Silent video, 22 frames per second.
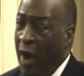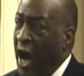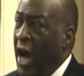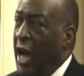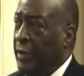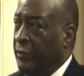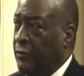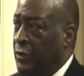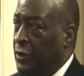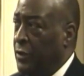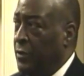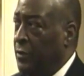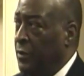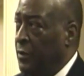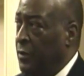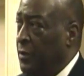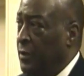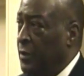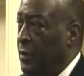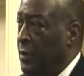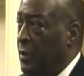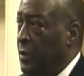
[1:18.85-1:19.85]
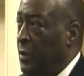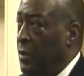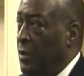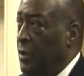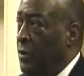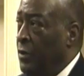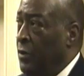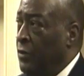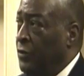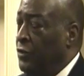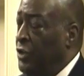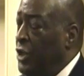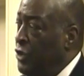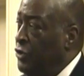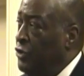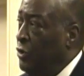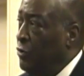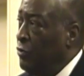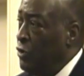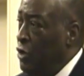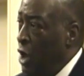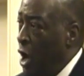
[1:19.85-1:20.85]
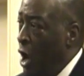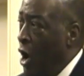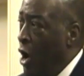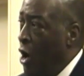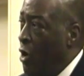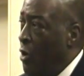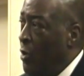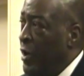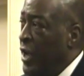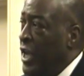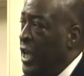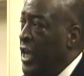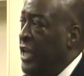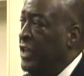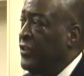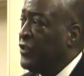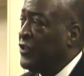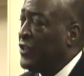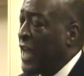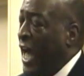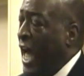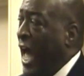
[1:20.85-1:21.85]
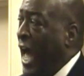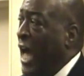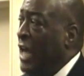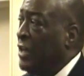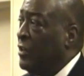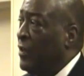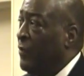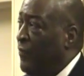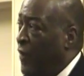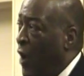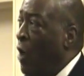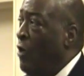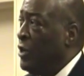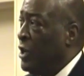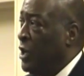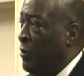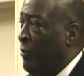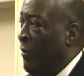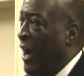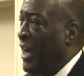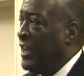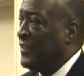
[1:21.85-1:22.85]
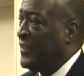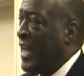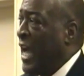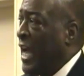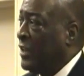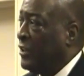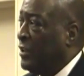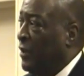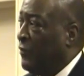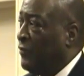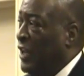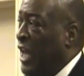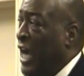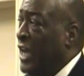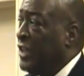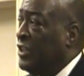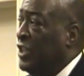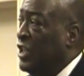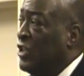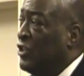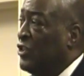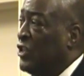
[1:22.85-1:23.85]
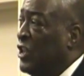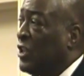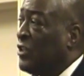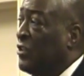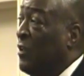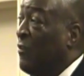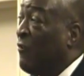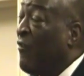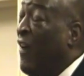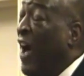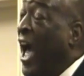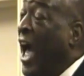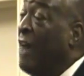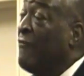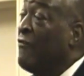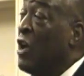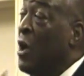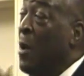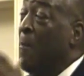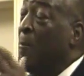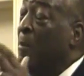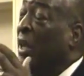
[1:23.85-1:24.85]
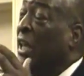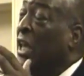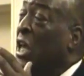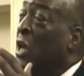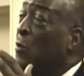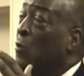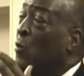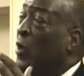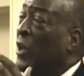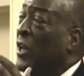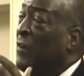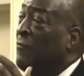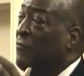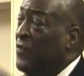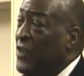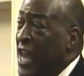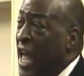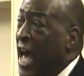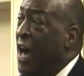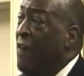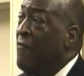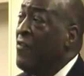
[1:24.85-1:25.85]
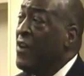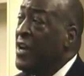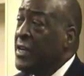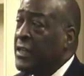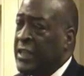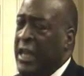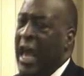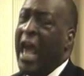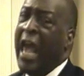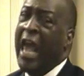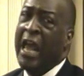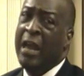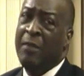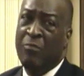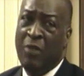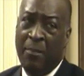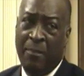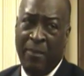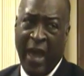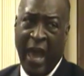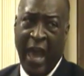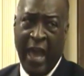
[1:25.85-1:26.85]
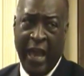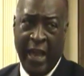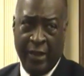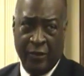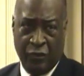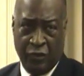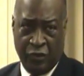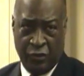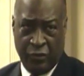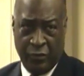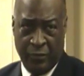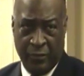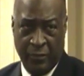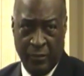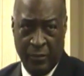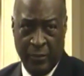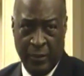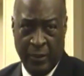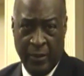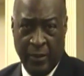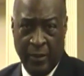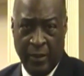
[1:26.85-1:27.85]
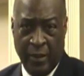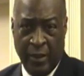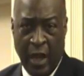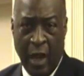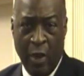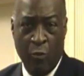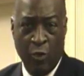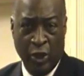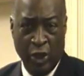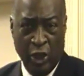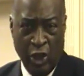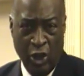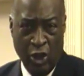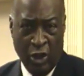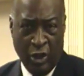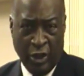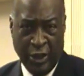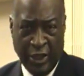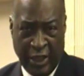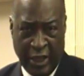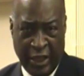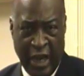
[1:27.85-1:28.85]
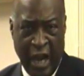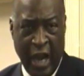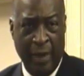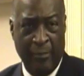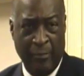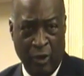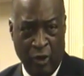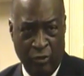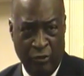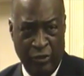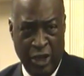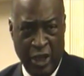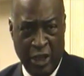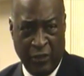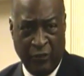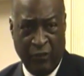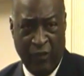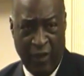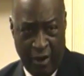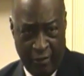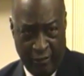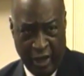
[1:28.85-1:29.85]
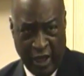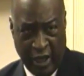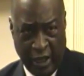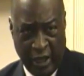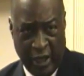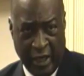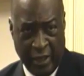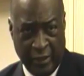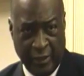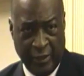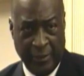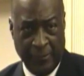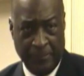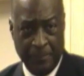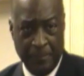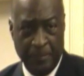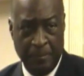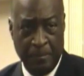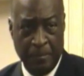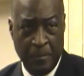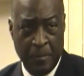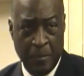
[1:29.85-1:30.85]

But did you know he signed the Voting Rights Act of 1965? But it would have never came to pass. Now I want to look at the camera on this very clearly.